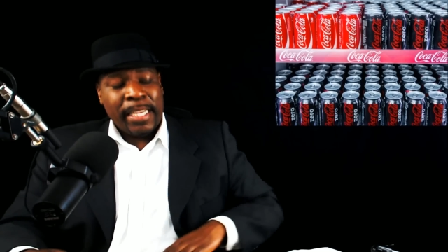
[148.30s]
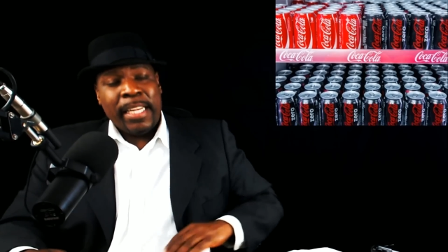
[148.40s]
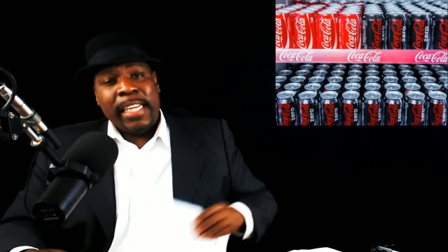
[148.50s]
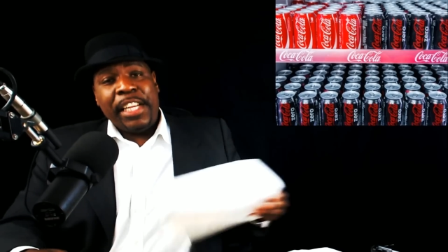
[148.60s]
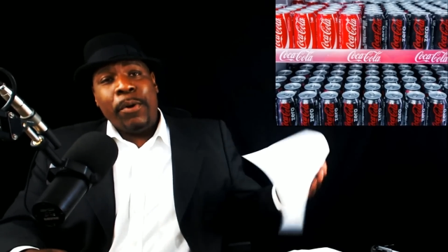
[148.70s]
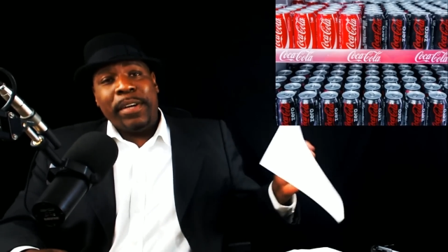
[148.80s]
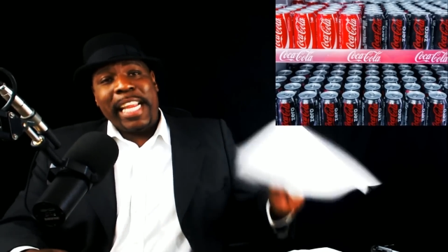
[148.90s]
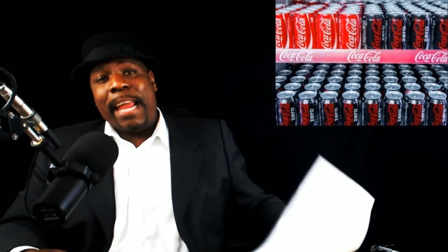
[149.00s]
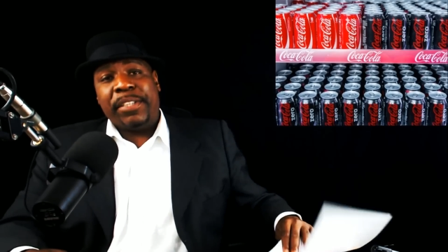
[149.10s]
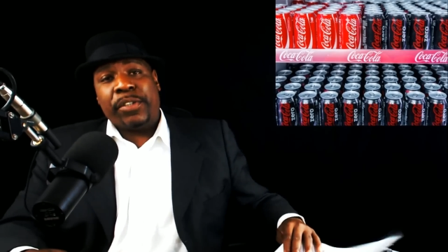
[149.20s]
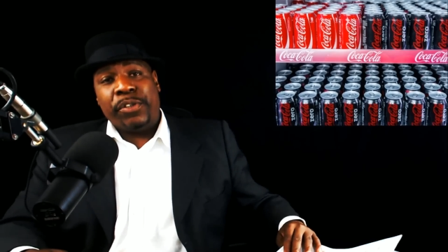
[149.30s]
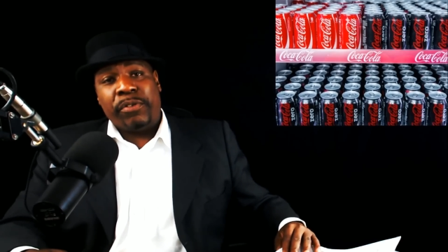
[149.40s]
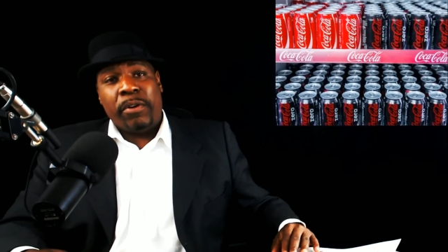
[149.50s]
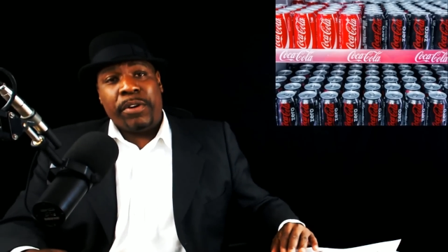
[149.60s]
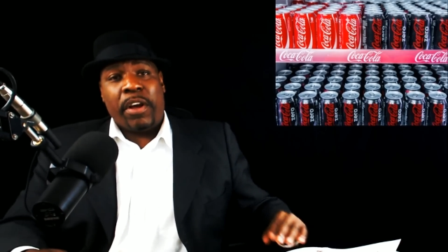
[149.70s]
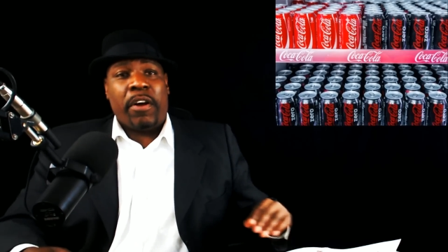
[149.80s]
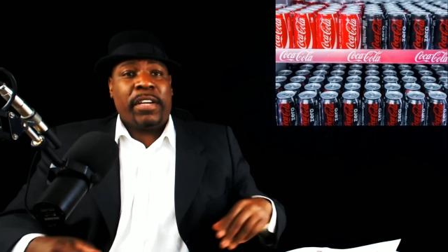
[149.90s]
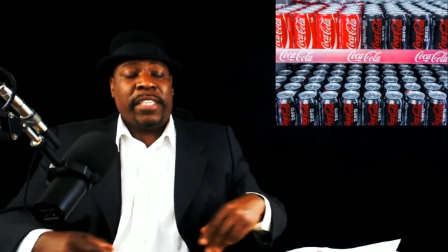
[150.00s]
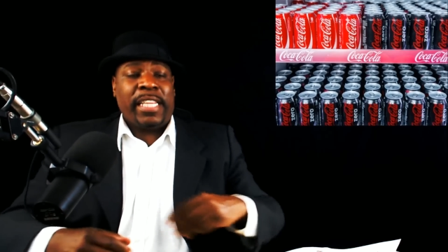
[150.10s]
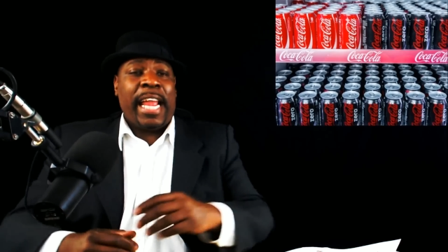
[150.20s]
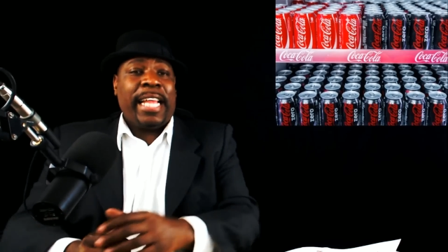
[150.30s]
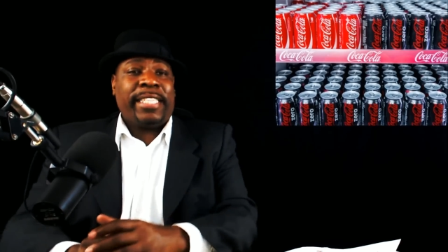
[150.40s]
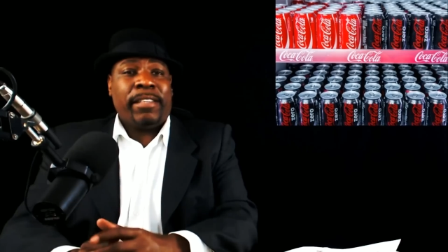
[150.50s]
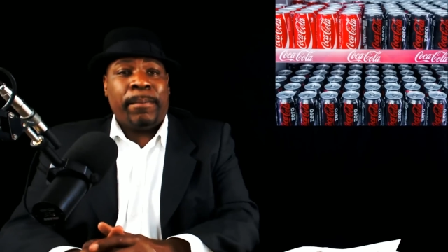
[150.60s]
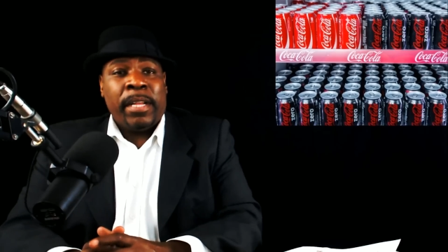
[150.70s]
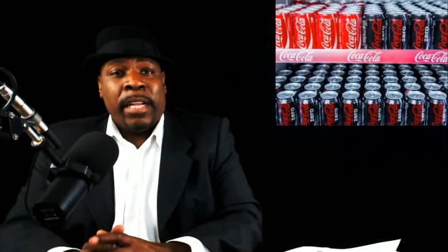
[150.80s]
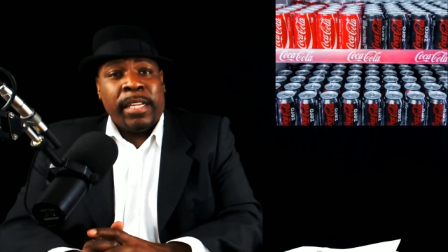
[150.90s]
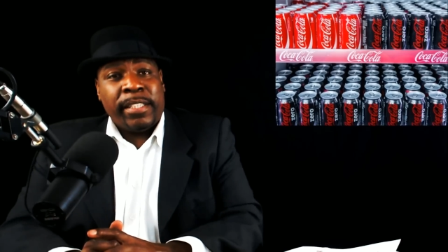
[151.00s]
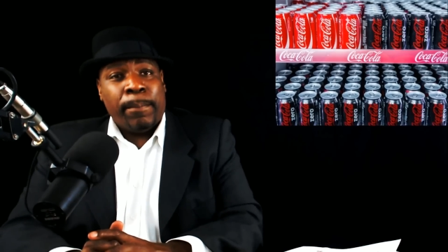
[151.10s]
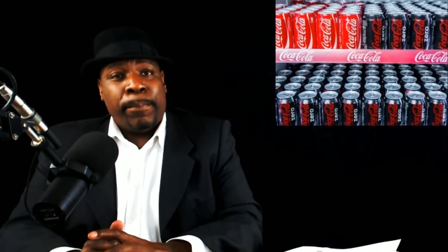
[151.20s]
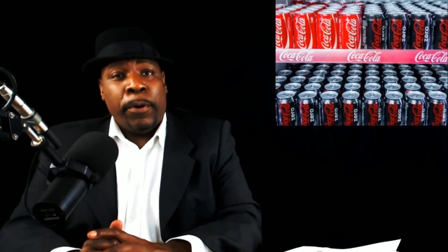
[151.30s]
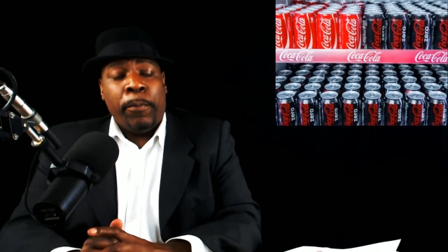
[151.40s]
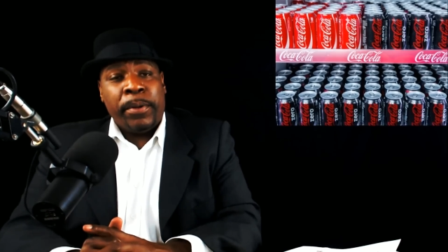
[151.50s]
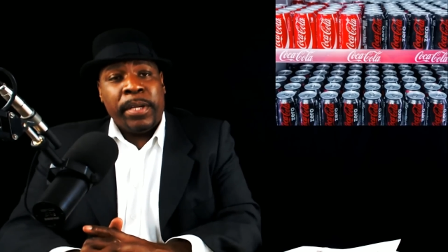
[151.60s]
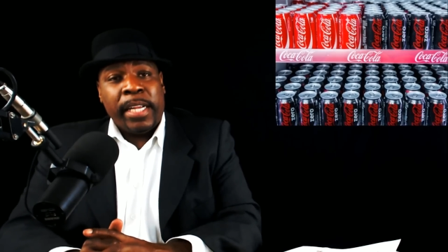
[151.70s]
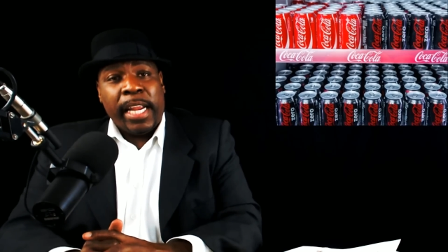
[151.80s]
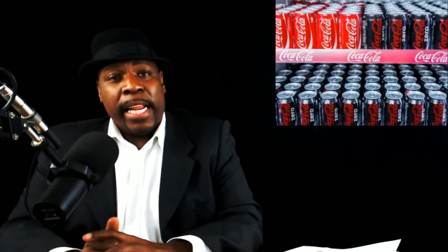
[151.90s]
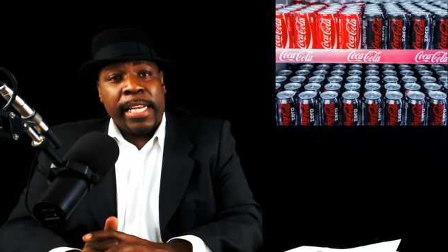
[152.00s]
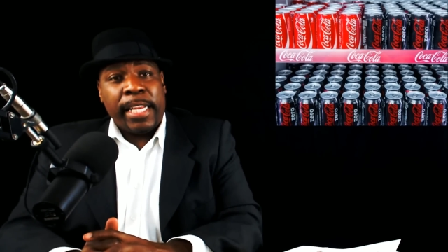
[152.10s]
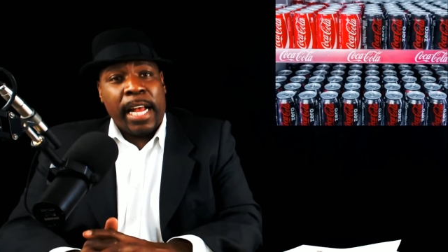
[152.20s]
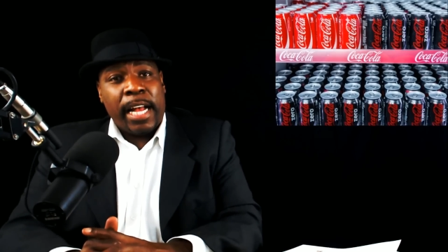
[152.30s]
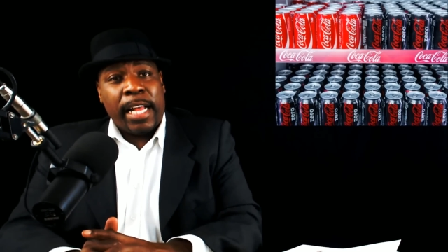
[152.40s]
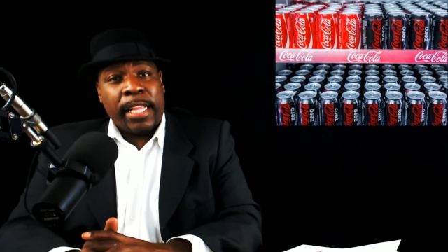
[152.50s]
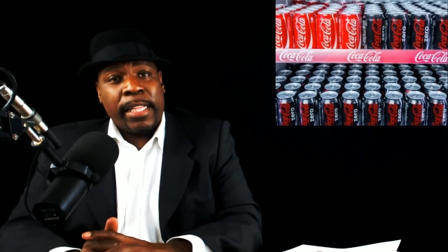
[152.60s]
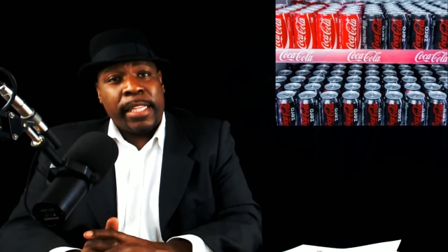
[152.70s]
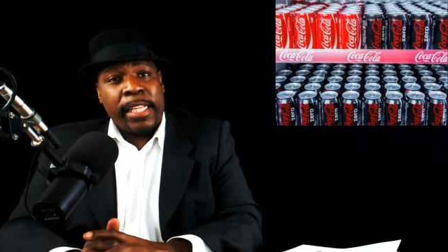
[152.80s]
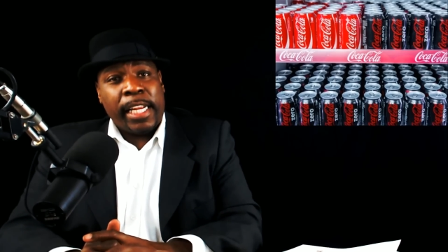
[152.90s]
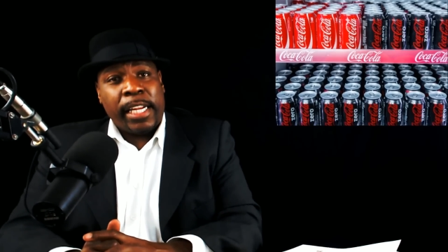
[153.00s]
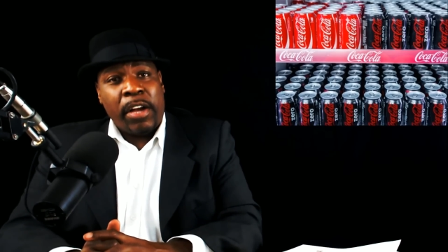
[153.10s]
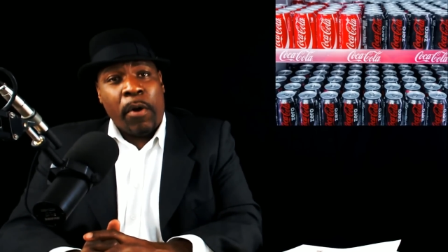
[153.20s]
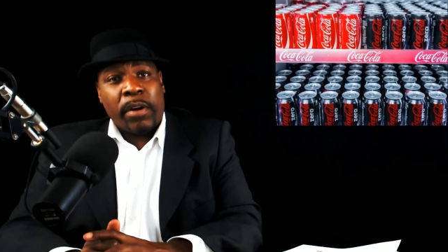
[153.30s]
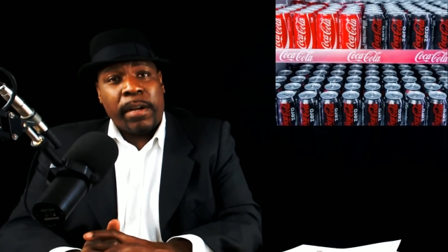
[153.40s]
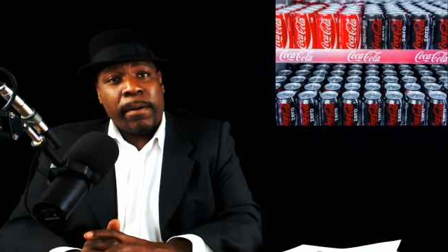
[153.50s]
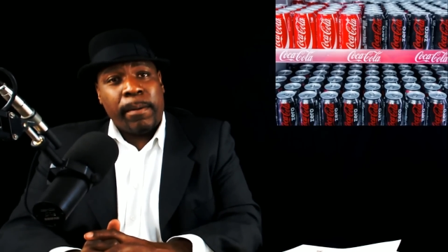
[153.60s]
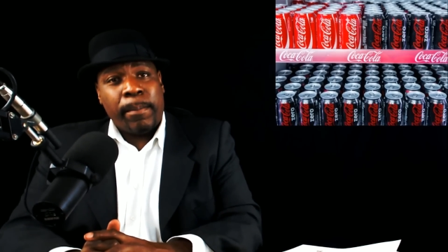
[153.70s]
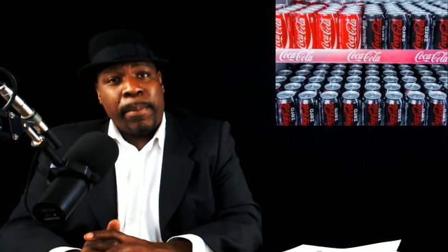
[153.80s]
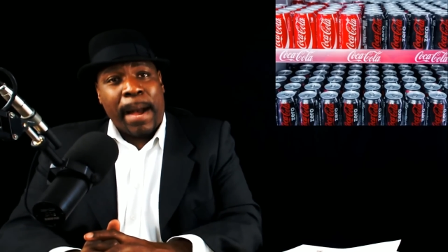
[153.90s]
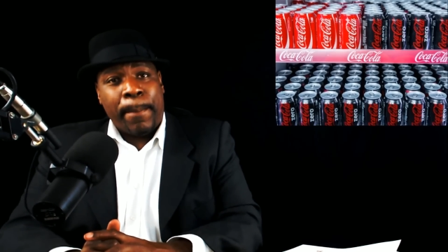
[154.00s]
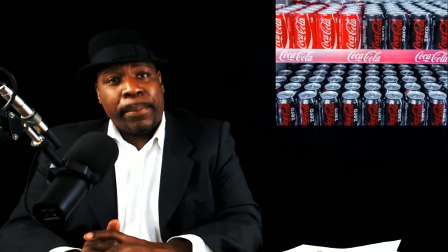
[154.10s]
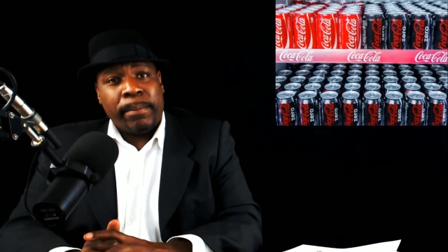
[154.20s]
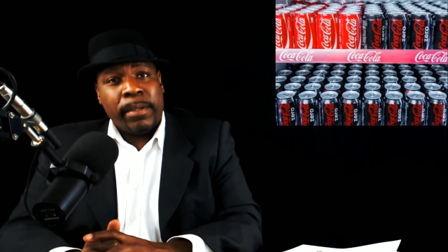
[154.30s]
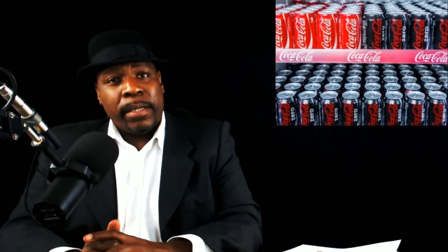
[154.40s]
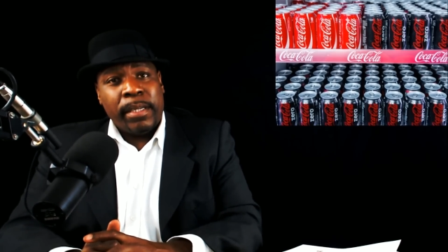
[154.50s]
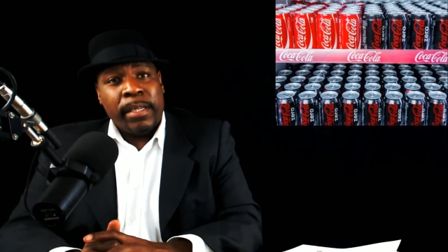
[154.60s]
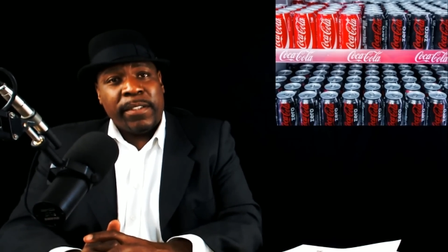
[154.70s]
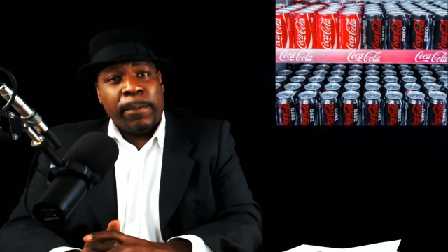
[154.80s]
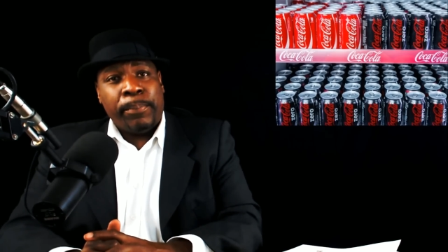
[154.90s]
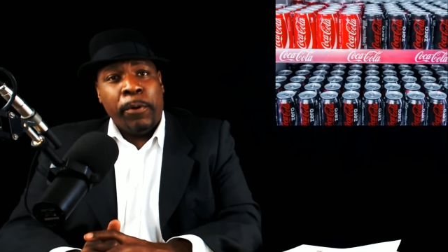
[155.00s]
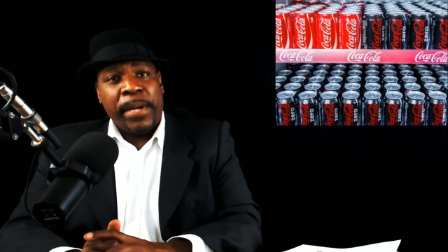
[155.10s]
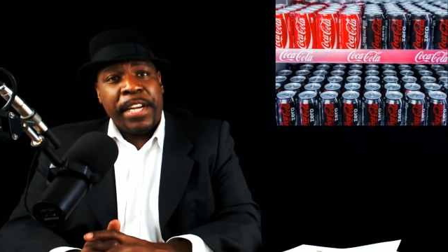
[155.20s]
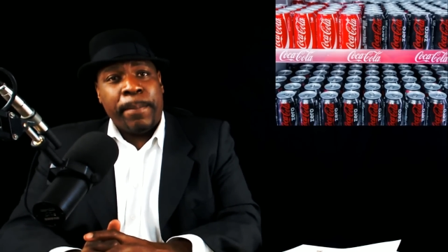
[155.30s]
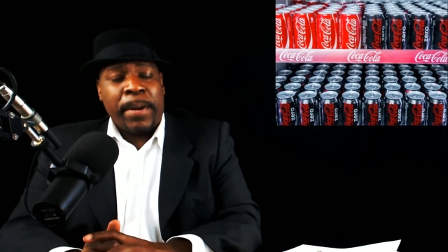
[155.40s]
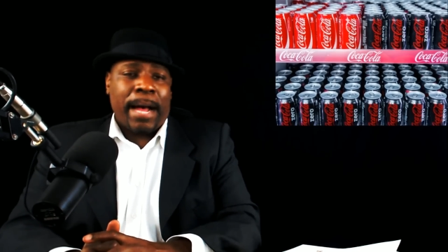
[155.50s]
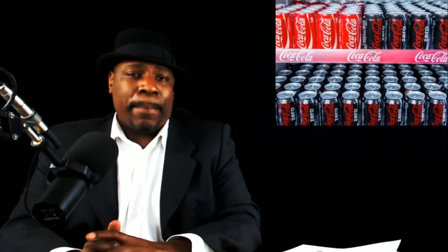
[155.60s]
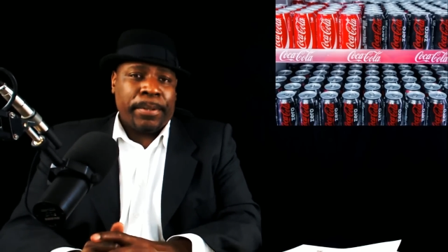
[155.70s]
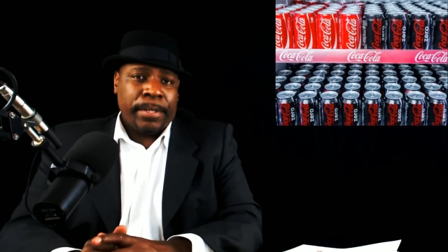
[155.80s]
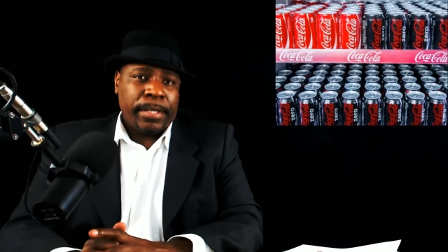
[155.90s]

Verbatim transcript: They doing damage control, y'all, because they had some some poop in uh, the Coke pop. Some poop in the pop.